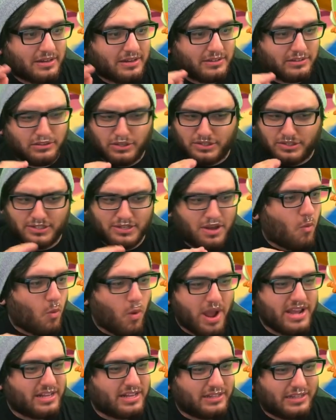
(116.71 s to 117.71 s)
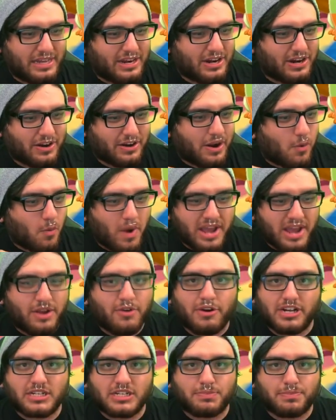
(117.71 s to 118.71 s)
looks way cleaner and way
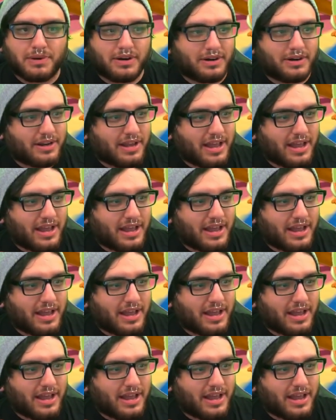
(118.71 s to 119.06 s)
crisper.